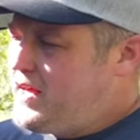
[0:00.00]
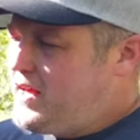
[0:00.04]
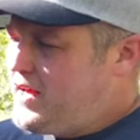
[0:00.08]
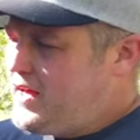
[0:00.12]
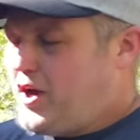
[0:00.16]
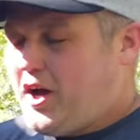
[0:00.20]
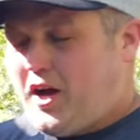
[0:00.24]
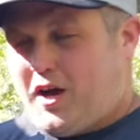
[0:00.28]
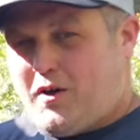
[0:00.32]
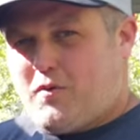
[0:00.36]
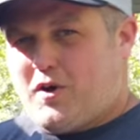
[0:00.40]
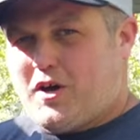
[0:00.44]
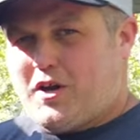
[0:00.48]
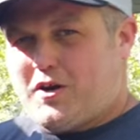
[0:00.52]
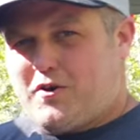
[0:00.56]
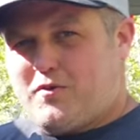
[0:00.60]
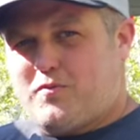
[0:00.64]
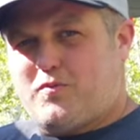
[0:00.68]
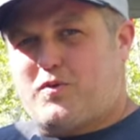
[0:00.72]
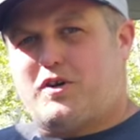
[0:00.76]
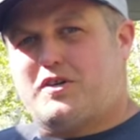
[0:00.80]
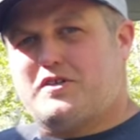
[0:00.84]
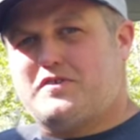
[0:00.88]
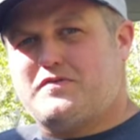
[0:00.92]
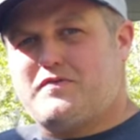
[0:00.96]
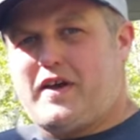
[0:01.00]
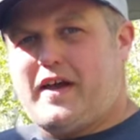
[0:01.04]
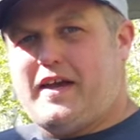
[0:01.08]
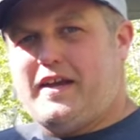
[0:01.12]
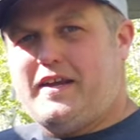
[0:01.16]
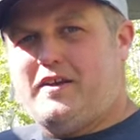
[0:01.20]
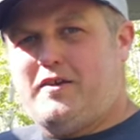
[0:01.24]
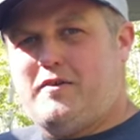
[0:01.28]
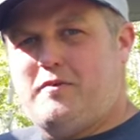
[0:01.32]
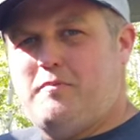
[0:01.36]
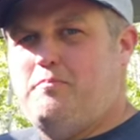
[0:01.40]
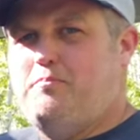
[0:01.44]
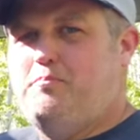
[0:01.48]
The hot water works
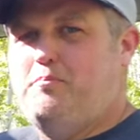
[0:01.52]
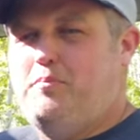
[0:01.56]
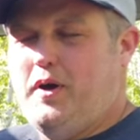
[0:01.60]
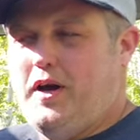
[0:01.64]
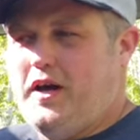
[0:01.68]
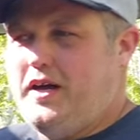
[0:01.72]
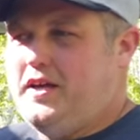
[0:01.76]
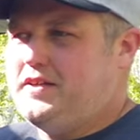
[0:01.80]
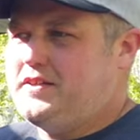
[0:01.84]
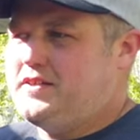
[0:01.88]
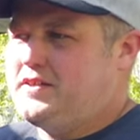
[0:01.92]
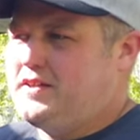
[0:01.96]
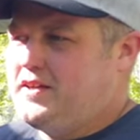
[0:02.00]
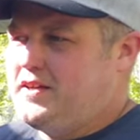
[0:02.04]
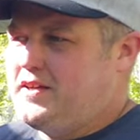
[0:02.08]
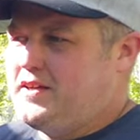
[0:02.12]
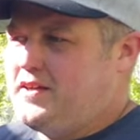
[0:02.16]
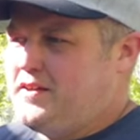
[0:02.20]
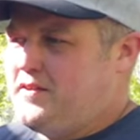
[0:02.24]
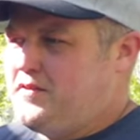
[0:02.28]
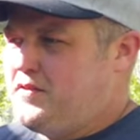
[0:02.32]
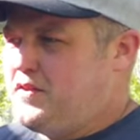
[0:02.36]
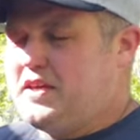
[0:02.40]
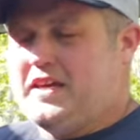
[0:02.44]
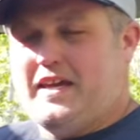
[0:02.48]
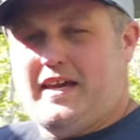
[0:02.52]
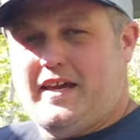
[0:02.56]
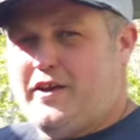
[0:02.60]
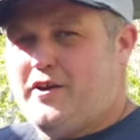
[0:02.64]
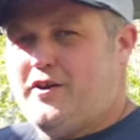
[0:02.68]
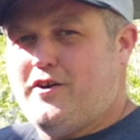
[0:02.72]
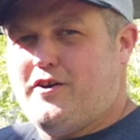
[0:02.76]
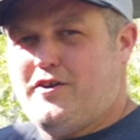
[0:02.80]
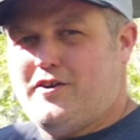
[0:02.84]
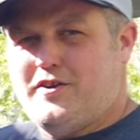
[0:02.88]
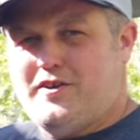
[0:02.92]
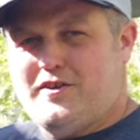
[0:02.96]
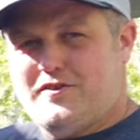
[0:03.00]
fine but the
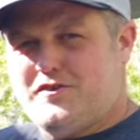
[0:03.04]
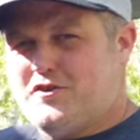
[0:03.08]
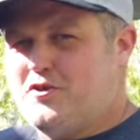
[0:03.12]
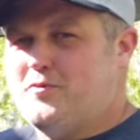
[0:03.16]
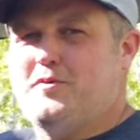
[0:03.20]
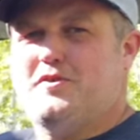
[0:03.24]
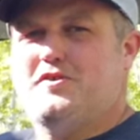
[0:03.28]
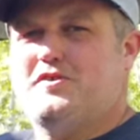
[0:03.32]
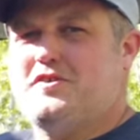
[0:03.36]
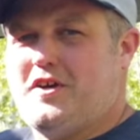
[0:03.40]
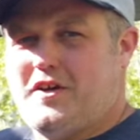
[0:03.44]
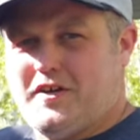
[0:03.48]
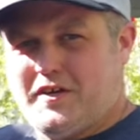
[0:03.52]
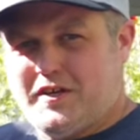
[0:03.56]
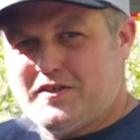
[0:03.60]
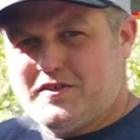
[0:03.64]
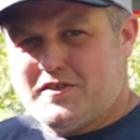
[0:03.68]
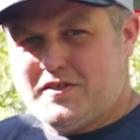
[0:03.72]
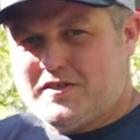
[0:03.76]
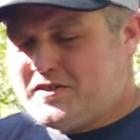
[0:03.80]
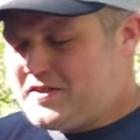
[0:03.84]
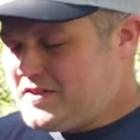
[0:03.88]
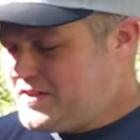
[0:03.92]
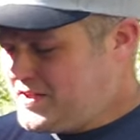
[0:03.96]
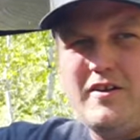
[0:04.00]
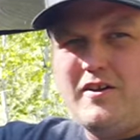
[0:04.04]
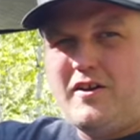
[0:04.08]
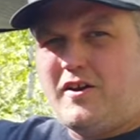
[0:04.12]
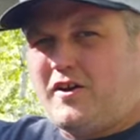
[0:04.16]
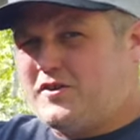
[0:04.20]
heater is almost non-existent.